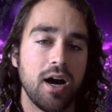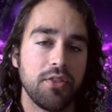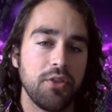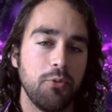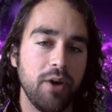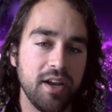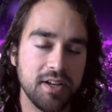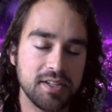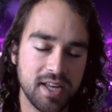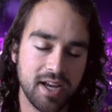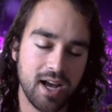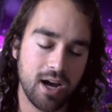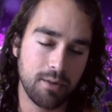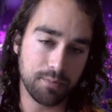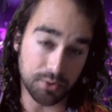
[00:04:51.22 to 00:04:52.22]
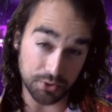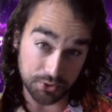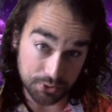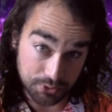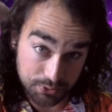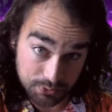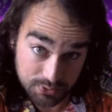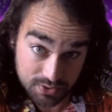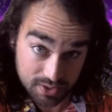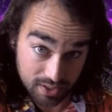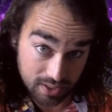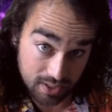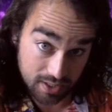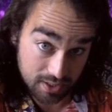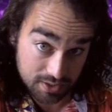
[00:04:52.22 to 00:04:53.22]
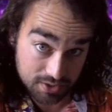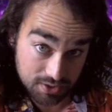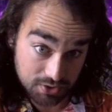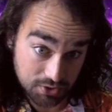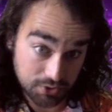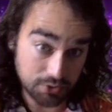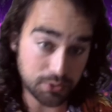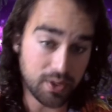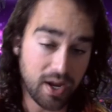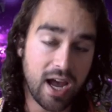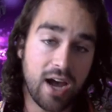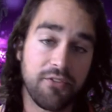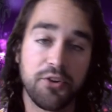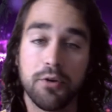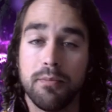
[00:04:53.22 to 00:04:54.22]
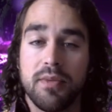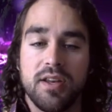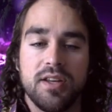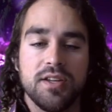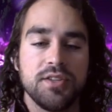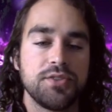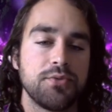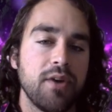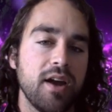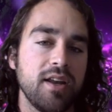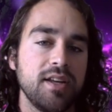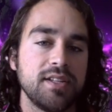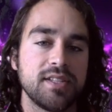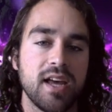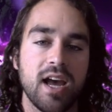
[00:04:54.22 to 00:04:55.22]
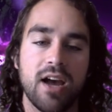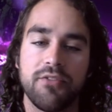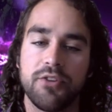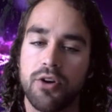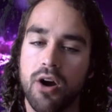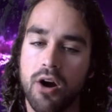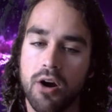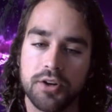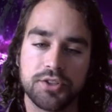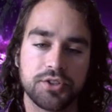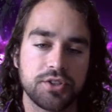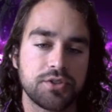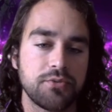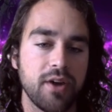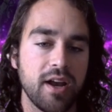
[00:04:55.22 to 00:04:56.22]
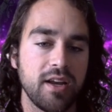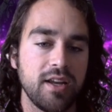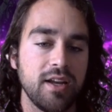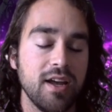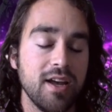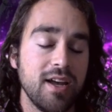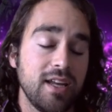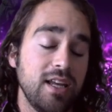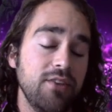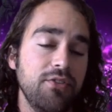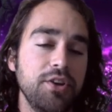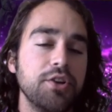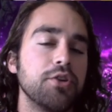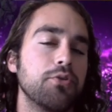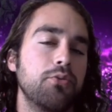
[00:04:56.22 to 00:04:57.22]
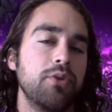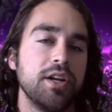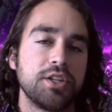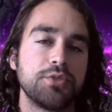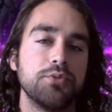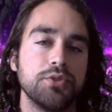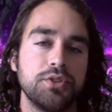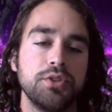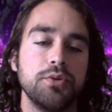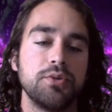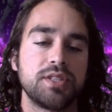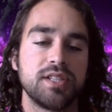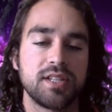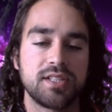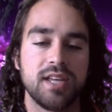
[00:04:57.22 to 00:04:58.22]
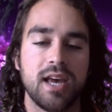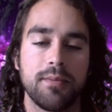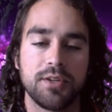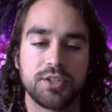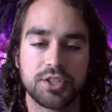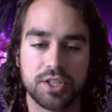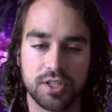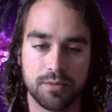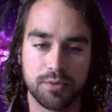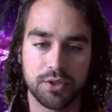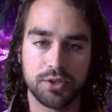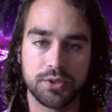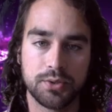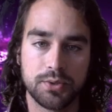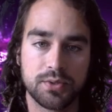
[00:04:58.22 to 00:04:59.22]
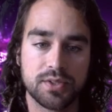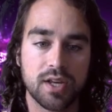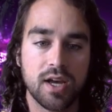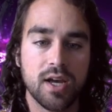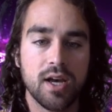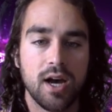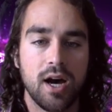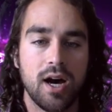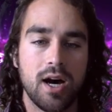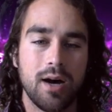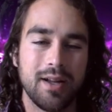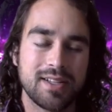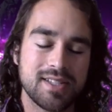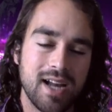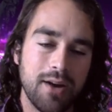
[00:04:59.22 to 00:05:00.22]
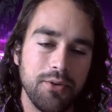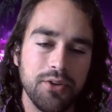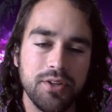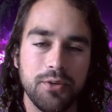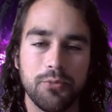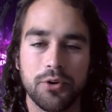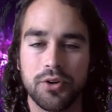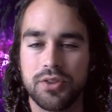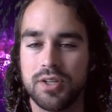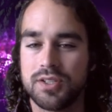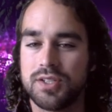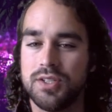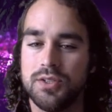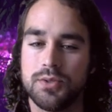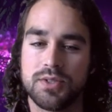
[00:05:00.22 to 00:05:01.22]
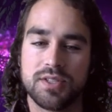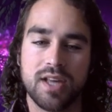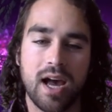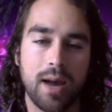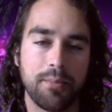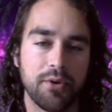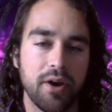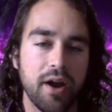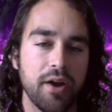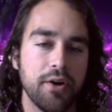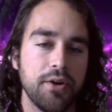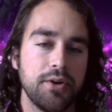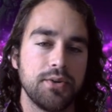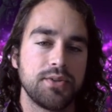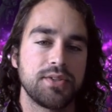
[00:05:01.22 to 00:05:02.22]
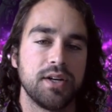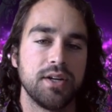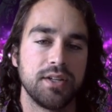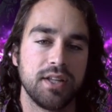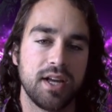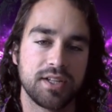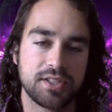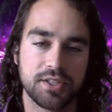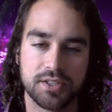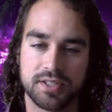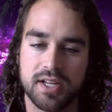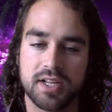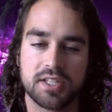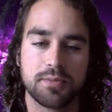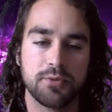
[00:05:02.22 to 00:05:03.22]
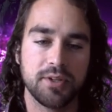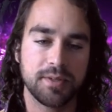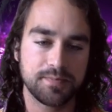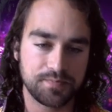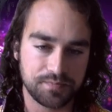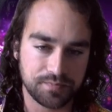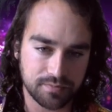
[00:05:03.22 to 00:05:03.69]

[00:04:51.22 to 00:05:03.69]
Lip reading: The way to take out balloons is to have your minions ready, to have your archers ready. Even your witch will do sick damage to the balloons. It's not really worth it to use Zap or arrows unless you're desperate.